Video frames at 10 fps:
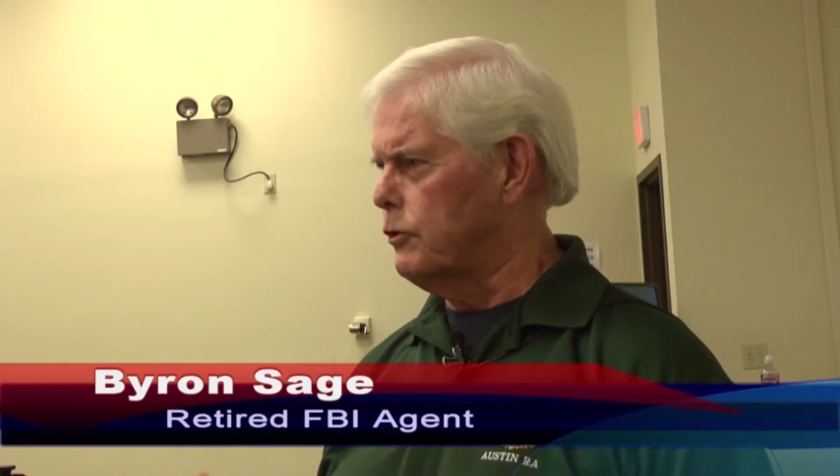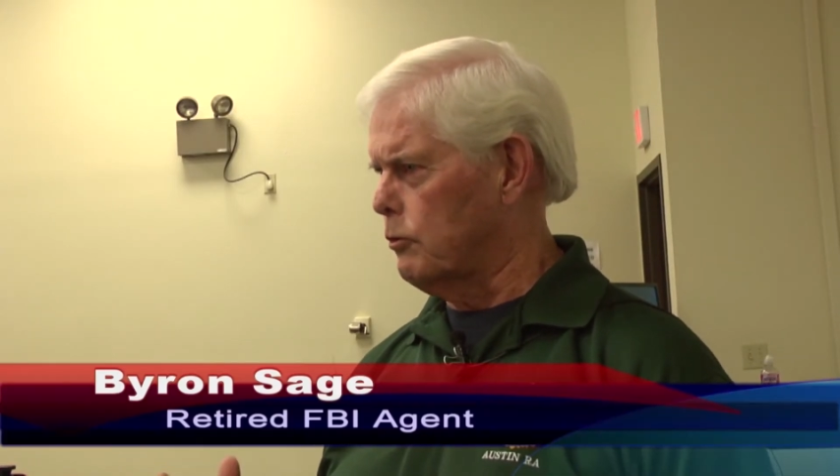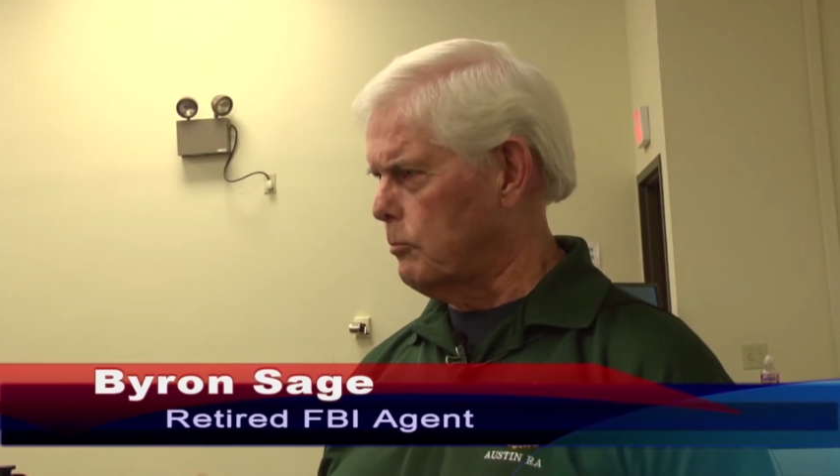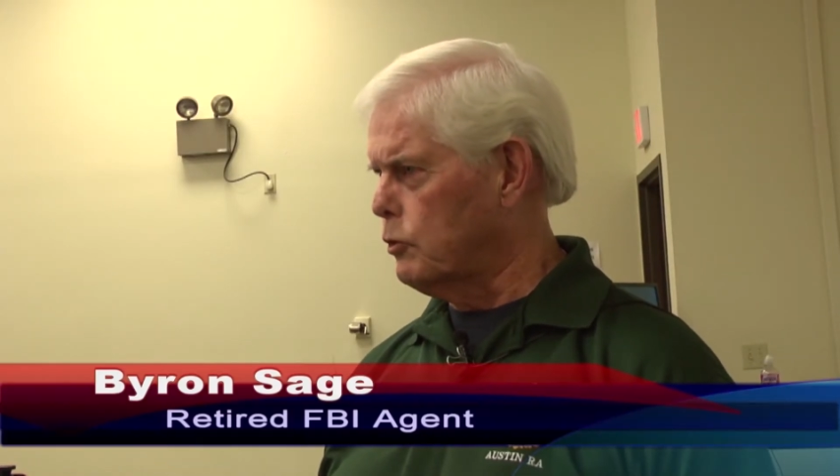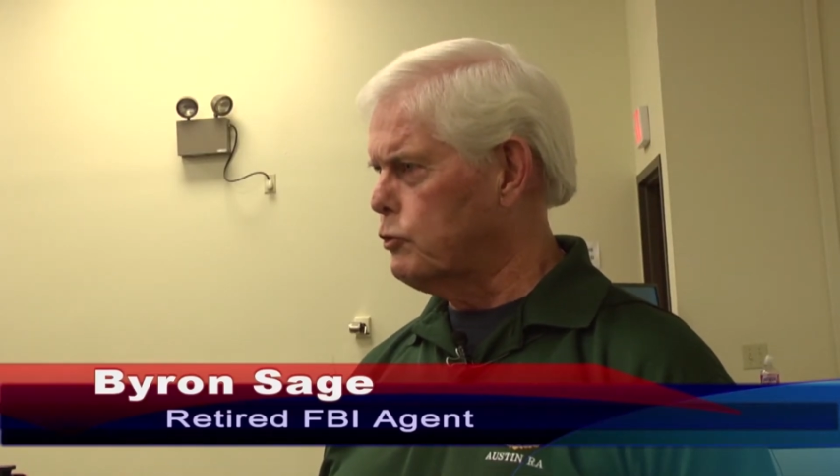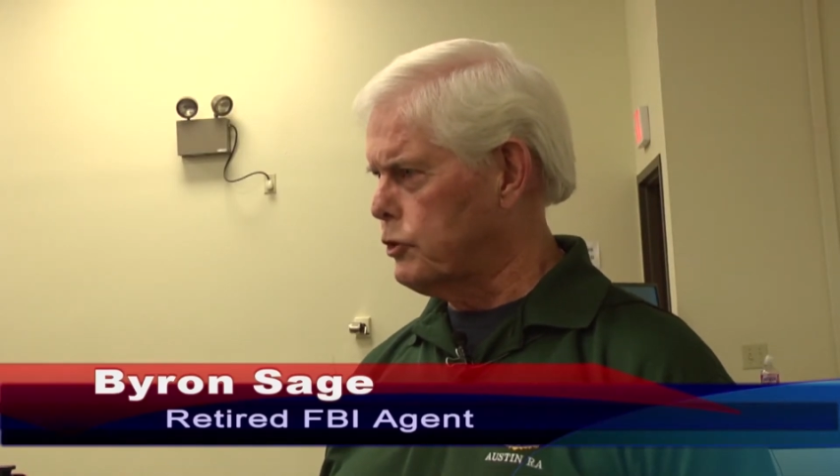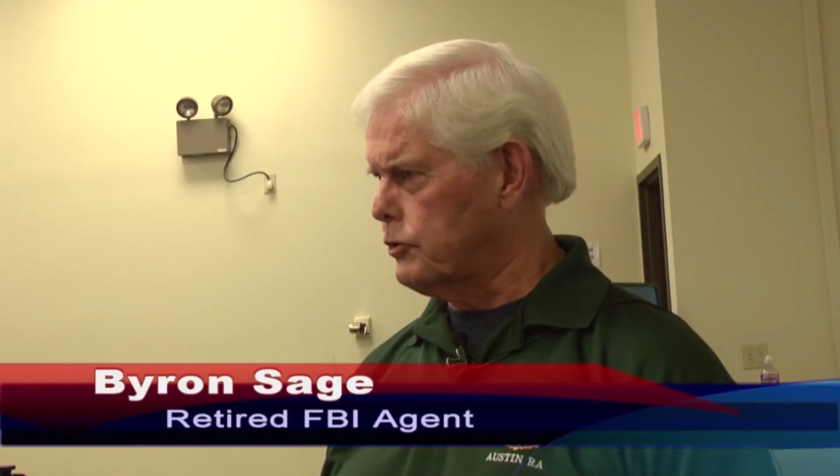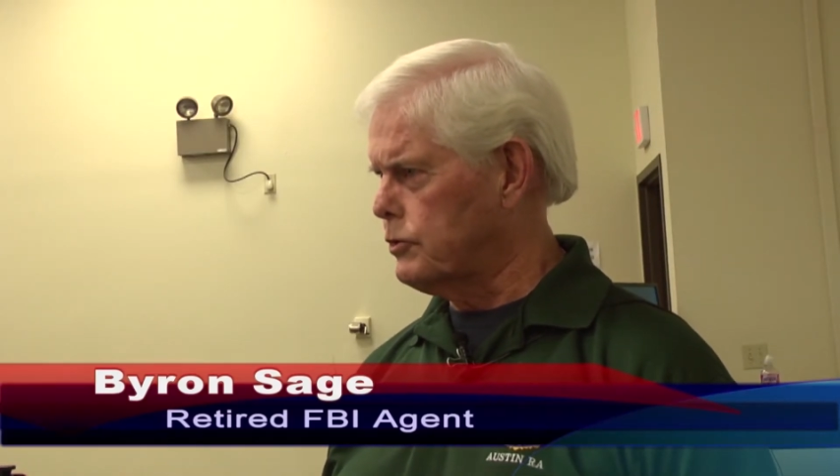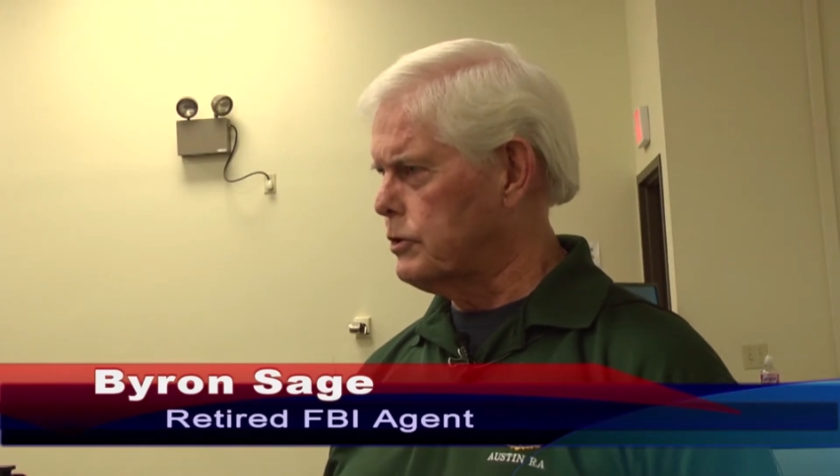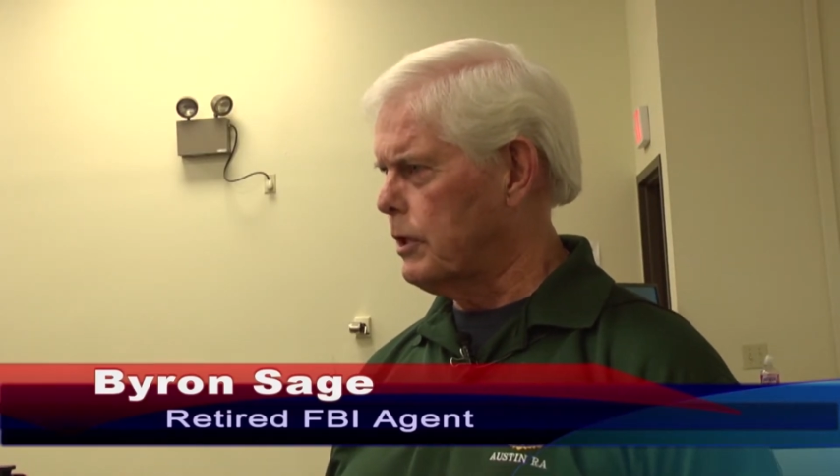your
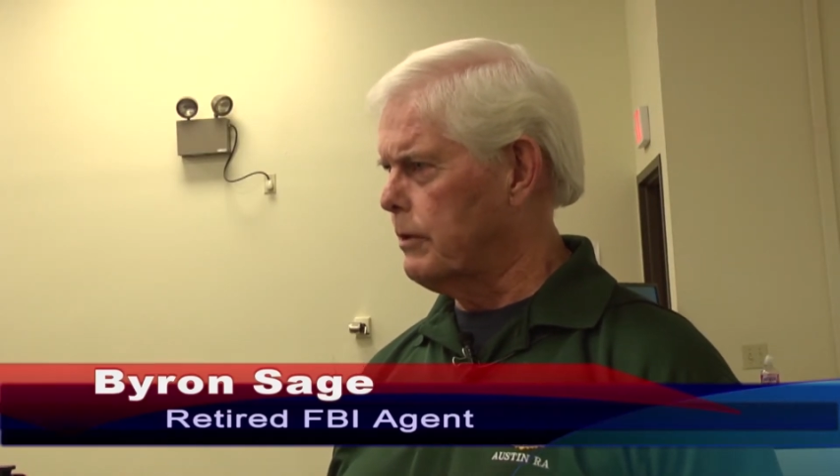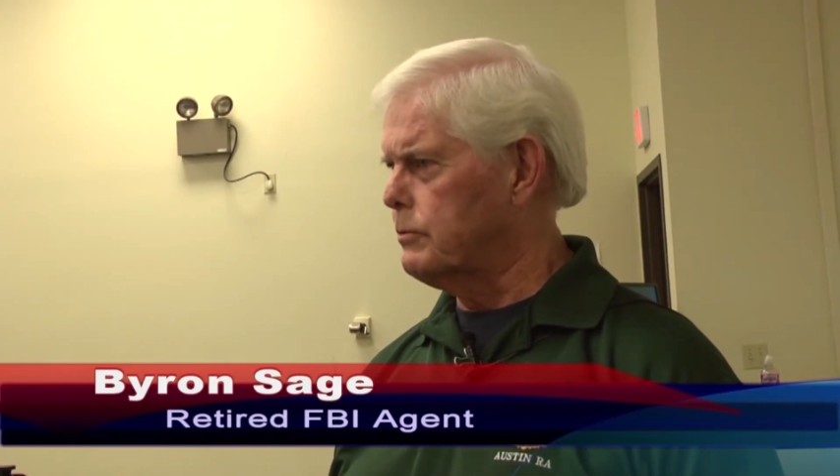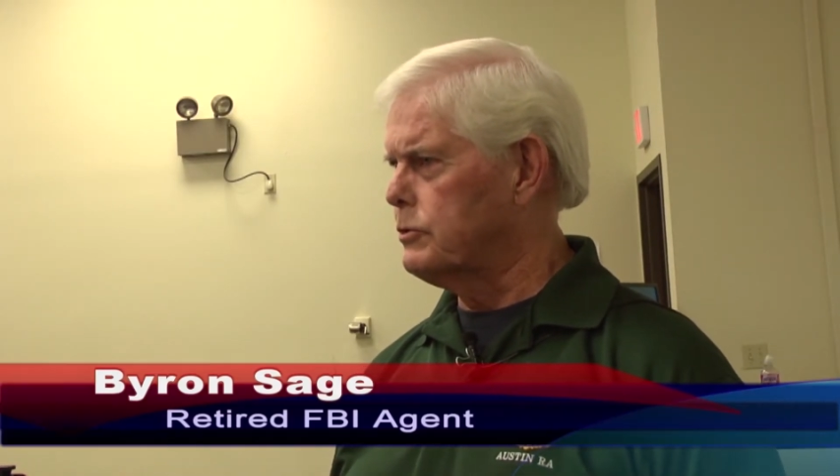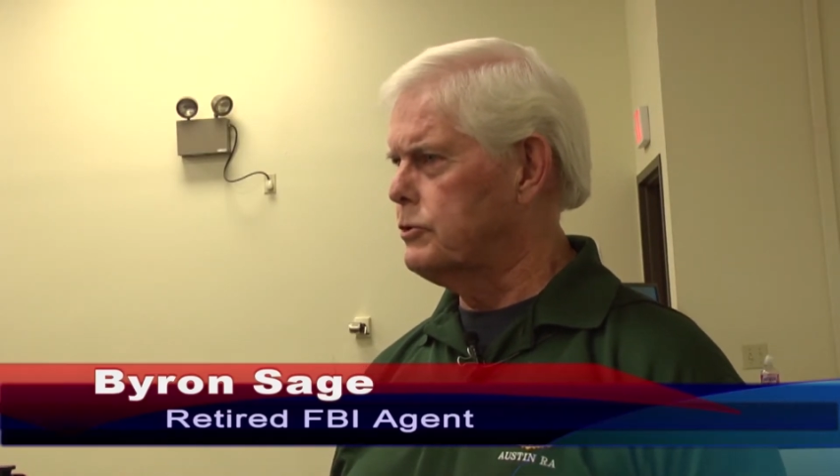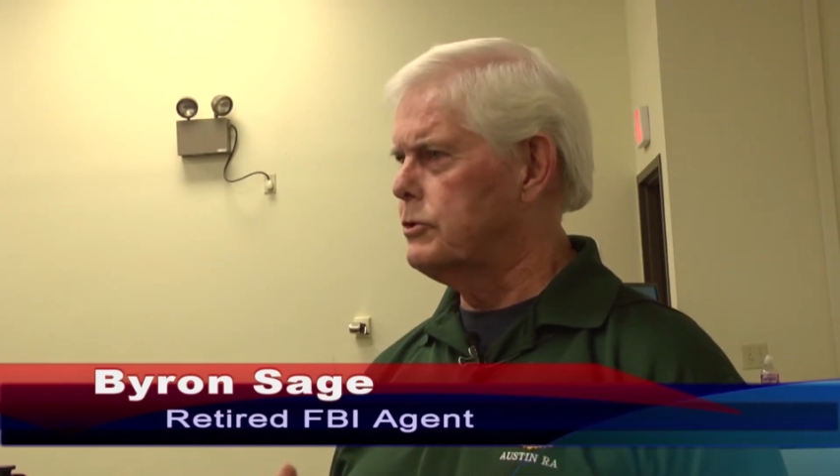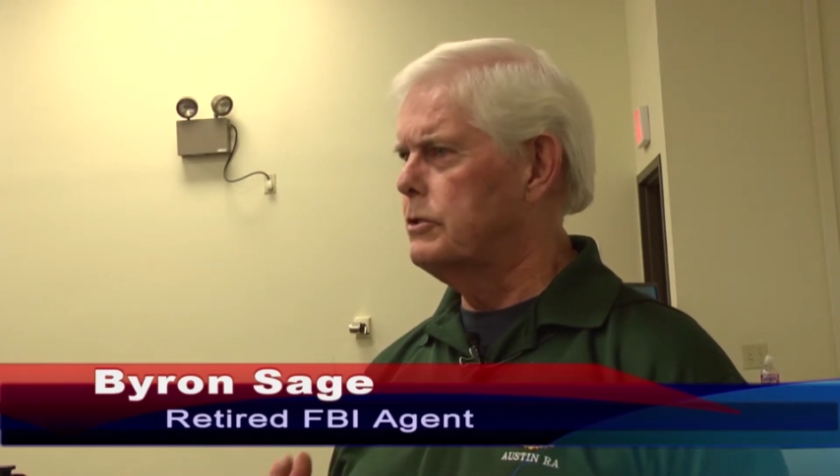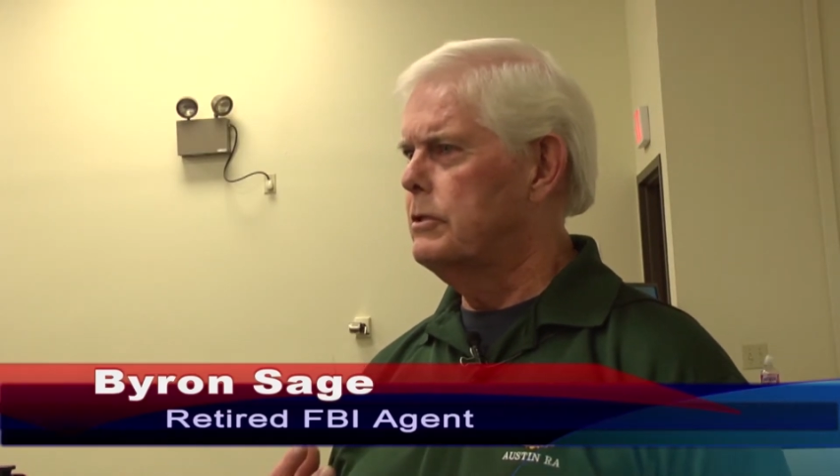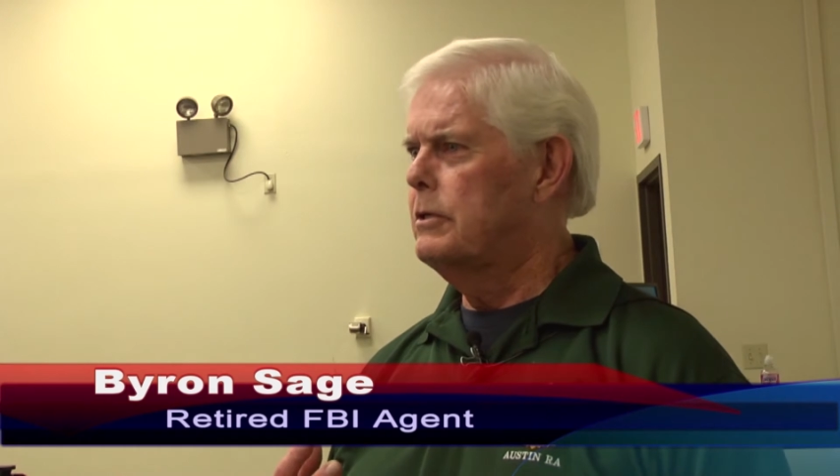emotions. I was,